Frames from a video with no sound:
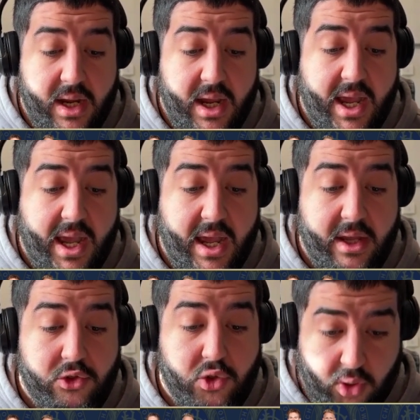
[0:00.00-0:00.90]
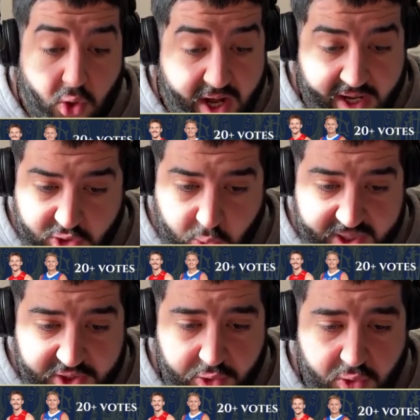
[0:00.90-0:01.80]
Treloar I had on
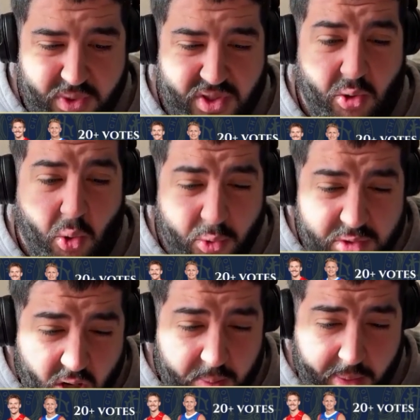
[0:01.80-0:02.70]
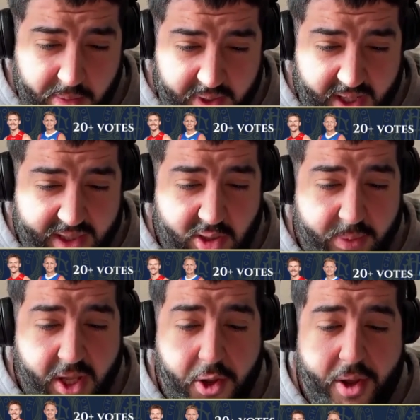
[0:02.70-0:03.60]
22 was also probably a little
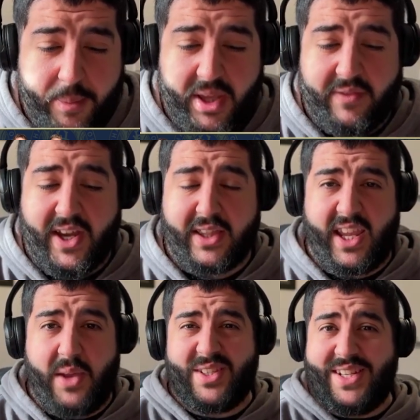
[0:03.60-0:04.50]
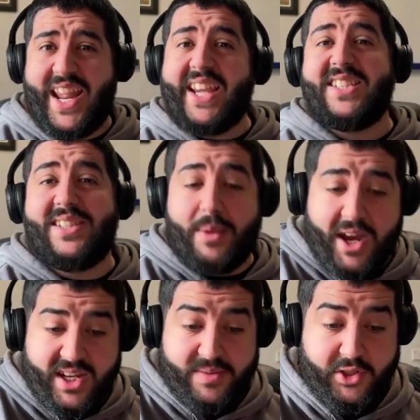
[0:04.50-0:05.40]
bit hurt by the fact that he was next to
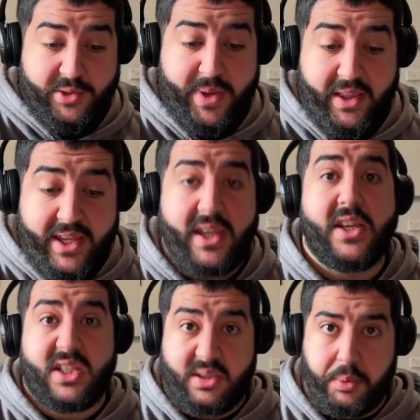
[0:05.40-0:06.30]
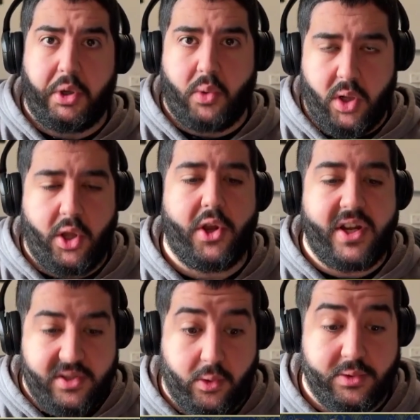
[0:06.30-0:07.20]
Marcus Bontempelli. Spoiler alert,
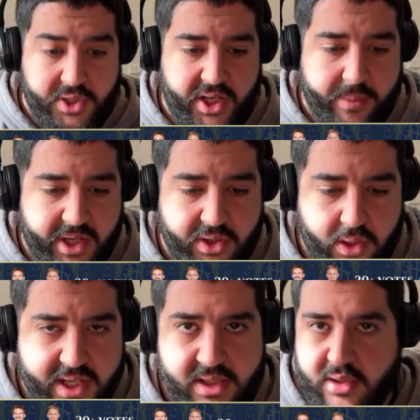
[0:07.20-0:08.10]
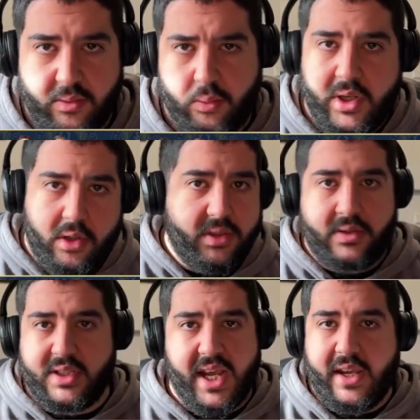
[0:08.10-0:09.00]
is also going to be on the list. We're not
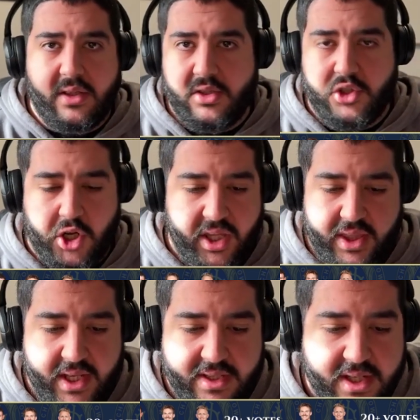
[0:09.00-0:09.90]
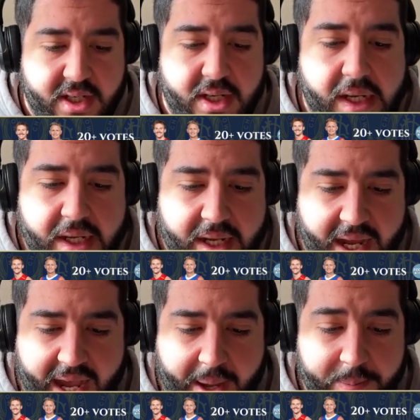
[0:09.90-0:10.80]
saying shocking things here.
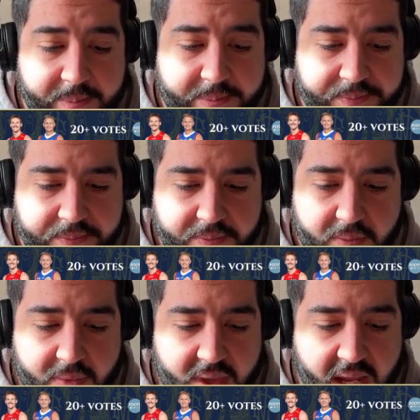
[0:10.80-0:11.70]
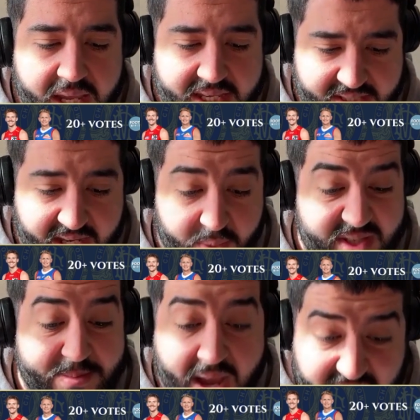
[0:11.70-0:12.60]
Um, his year was
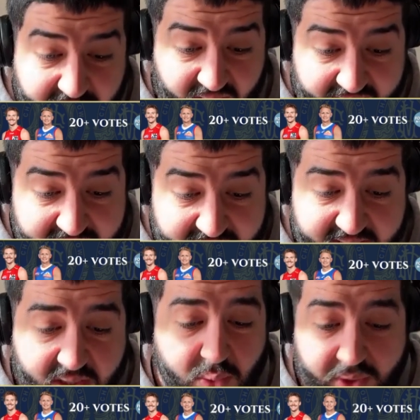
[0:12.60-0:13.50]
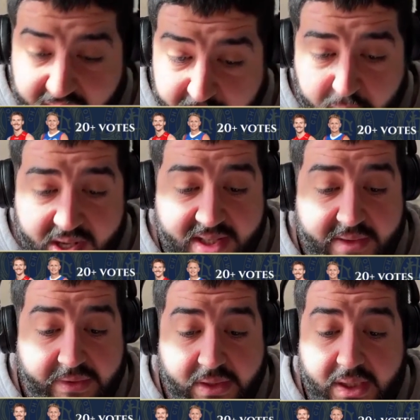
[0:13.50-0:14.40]
massively consistent, really
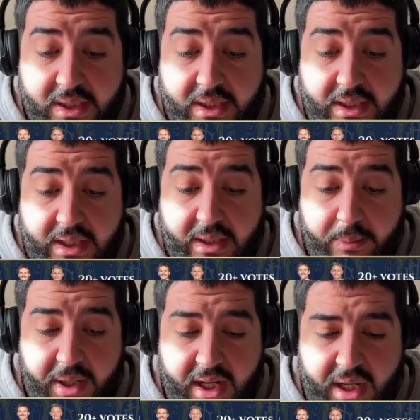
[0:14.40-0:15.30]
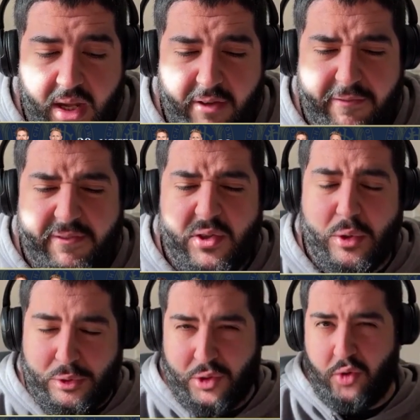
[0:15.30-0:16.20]
impressive, but a
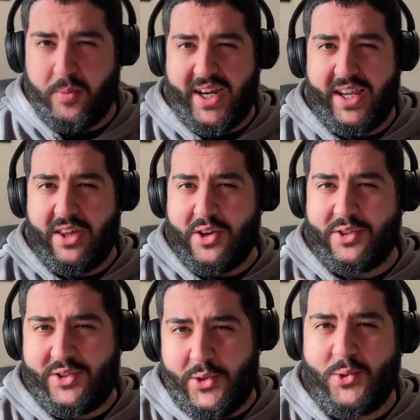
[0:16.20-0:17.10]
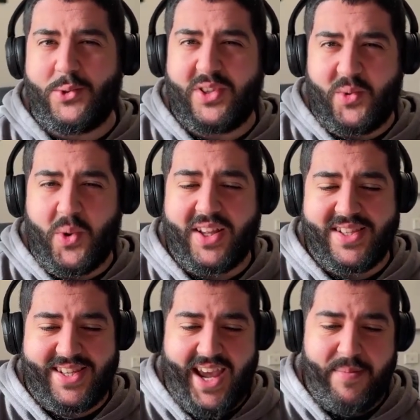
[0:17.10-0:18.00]
few too many of those twos and
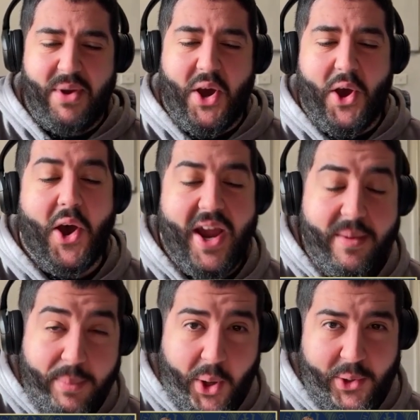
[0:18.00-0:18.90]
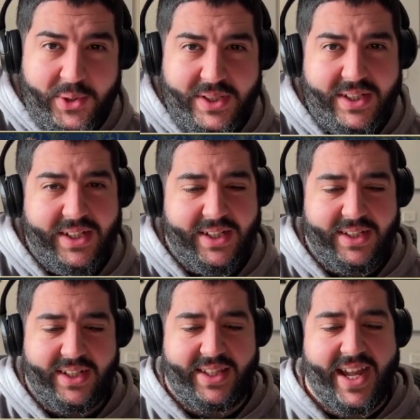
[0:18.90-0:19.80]
ones came behind Bont,
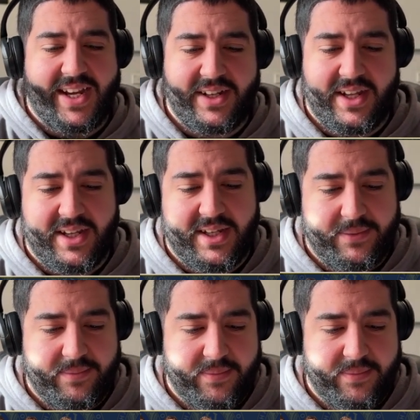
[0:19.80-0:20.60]
and that